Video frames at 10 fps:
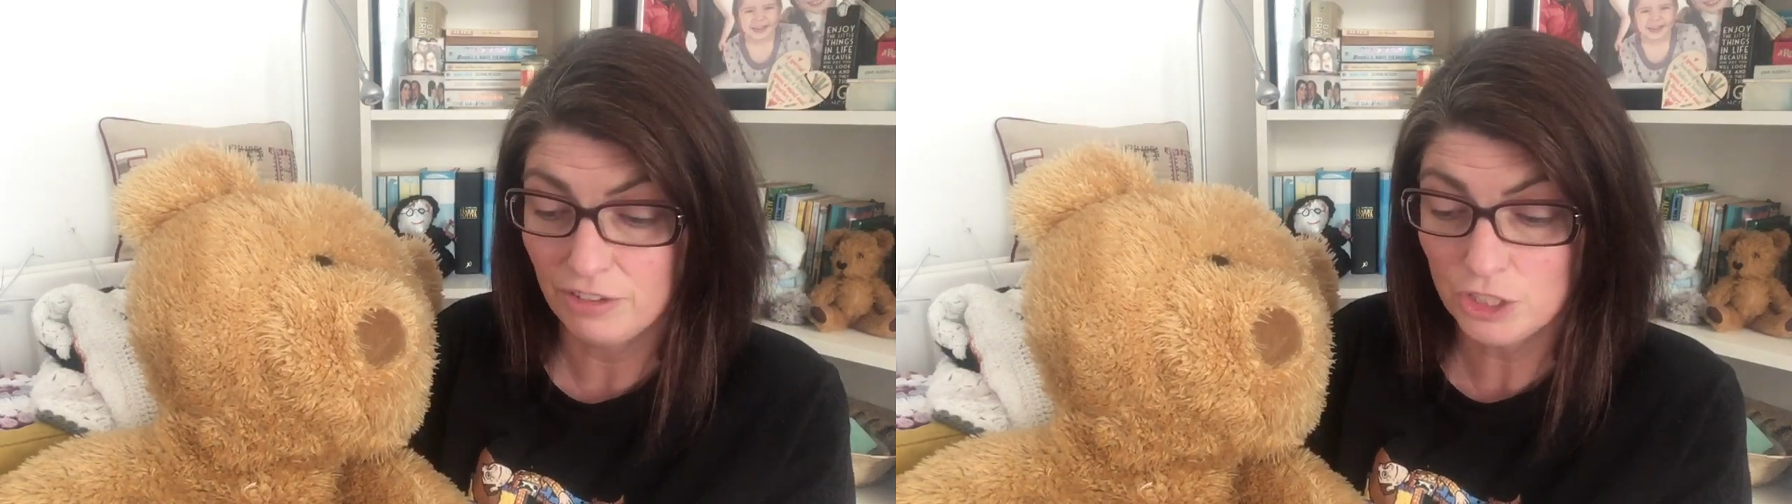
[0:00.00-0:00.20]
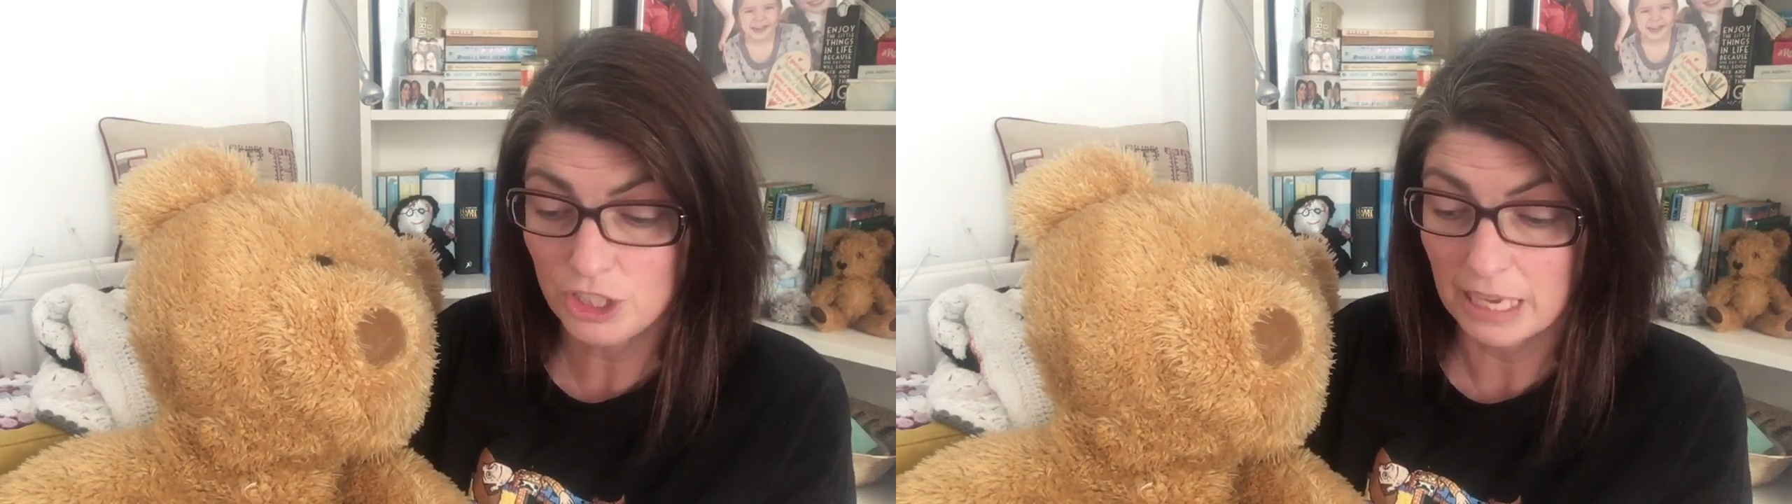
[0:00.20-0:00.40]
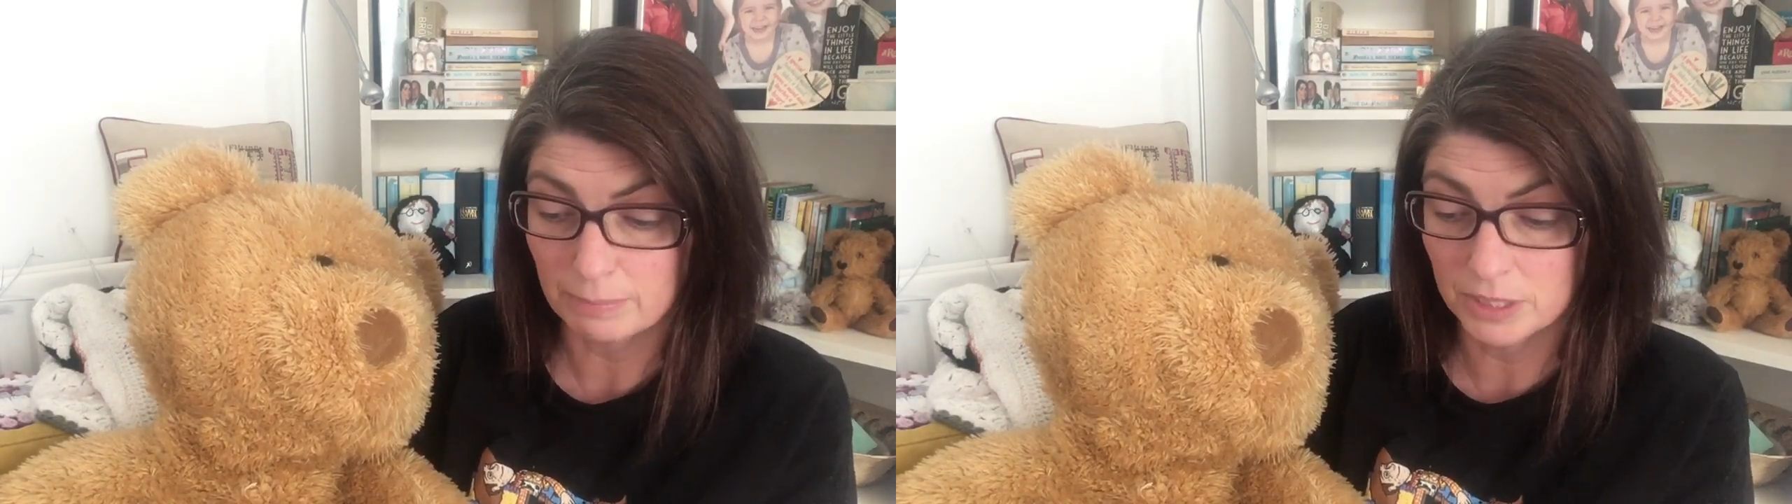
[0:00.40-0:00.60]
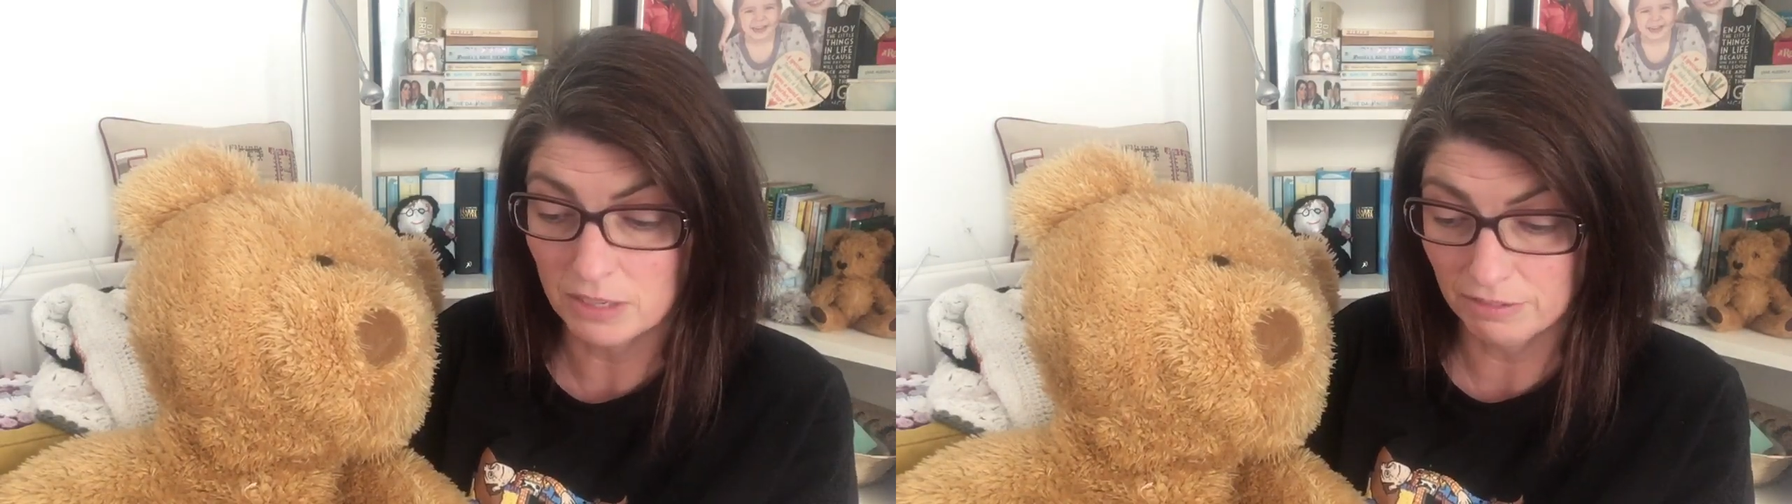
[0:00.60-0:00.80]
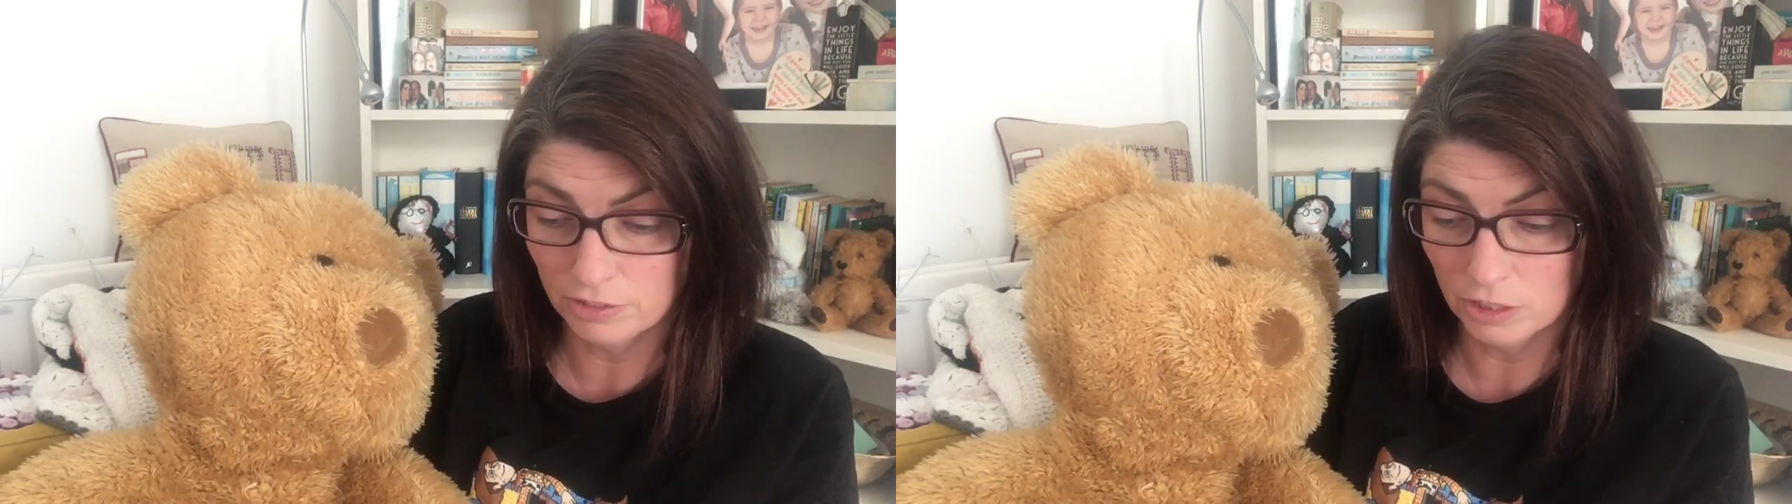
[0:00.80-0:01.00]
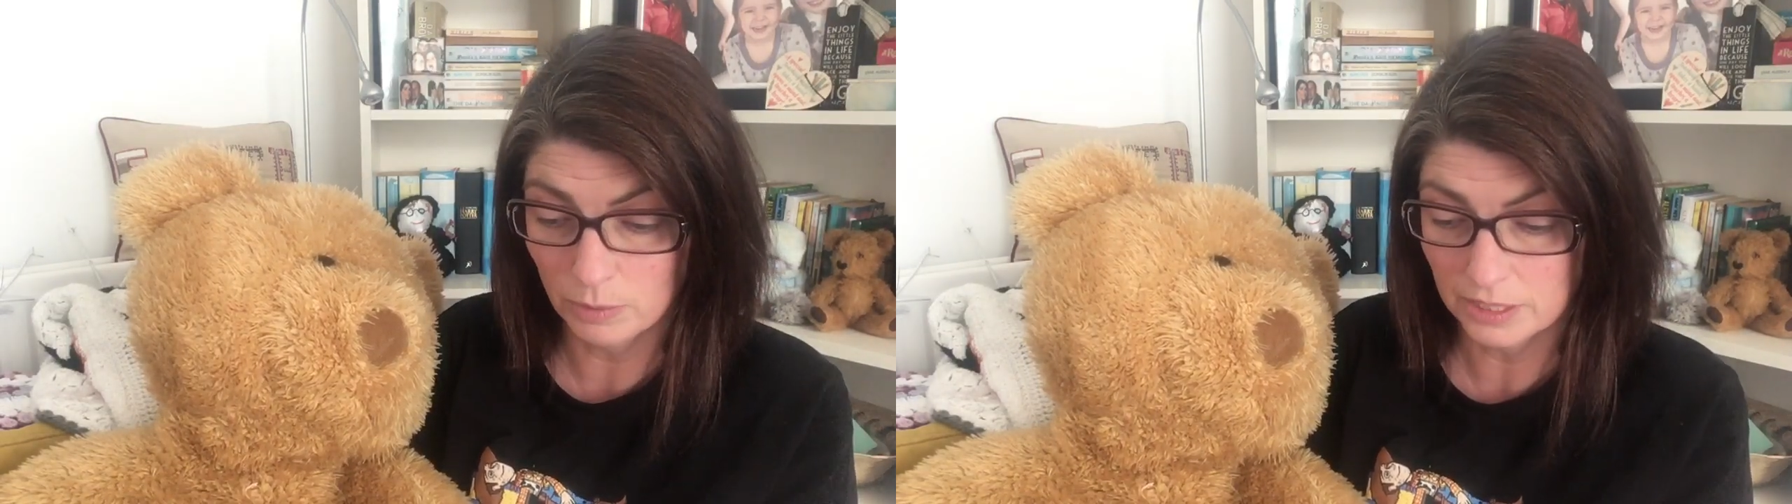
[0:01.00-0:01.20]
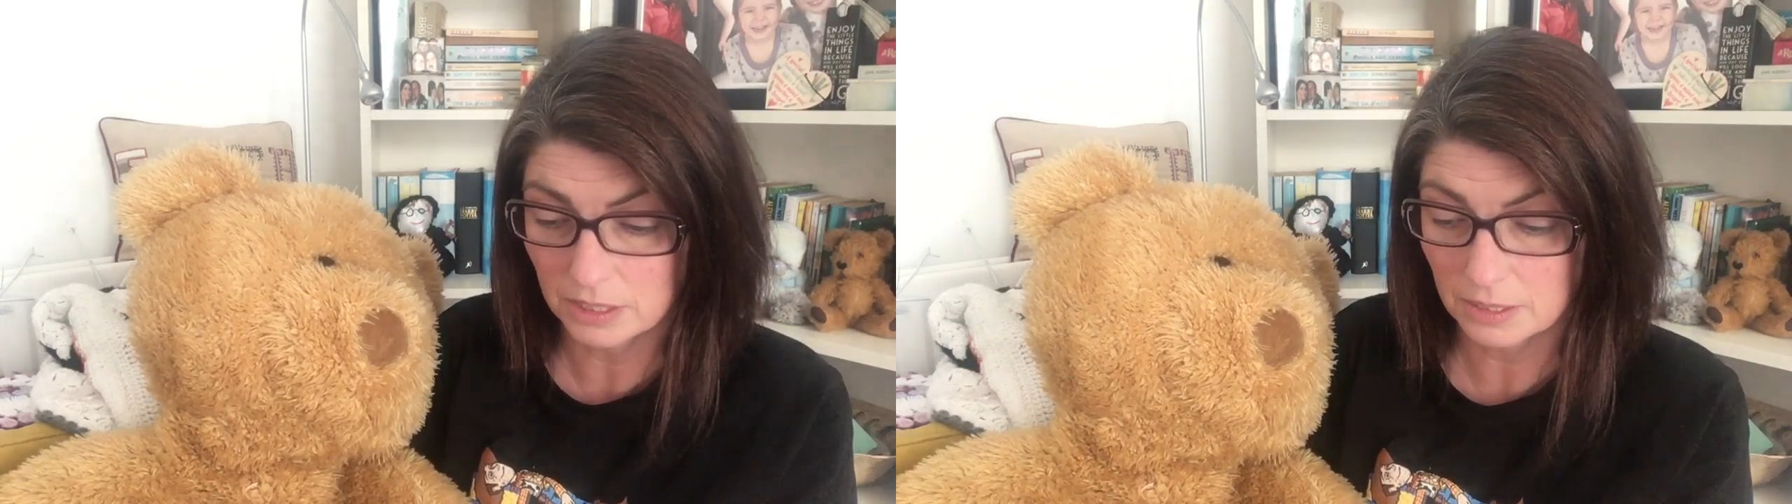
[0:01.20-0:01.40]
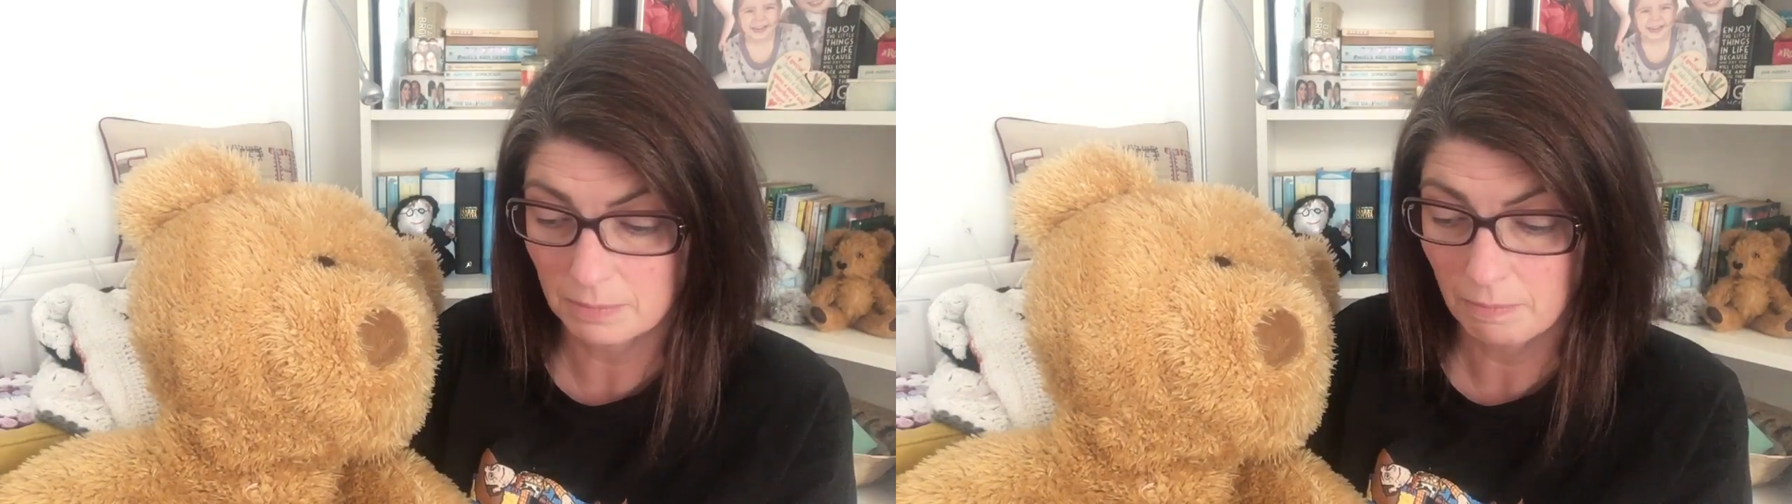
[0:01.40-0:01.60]
you tipped it
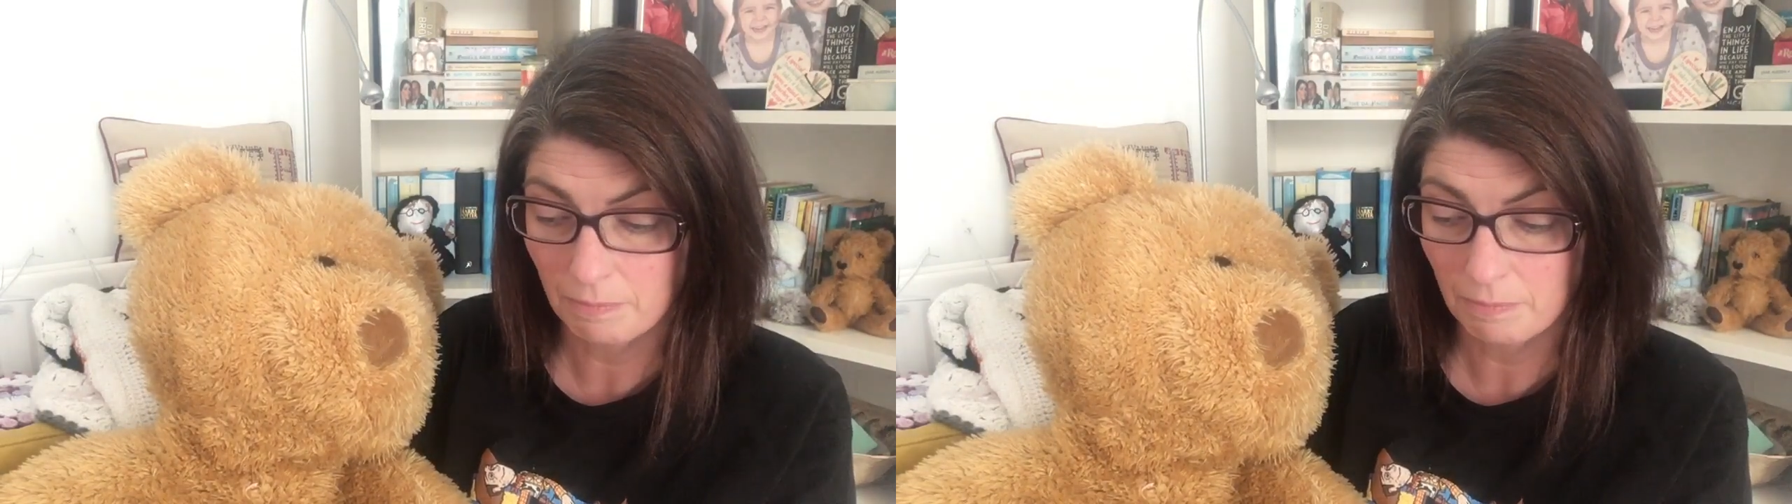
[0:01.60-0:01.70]
forwards.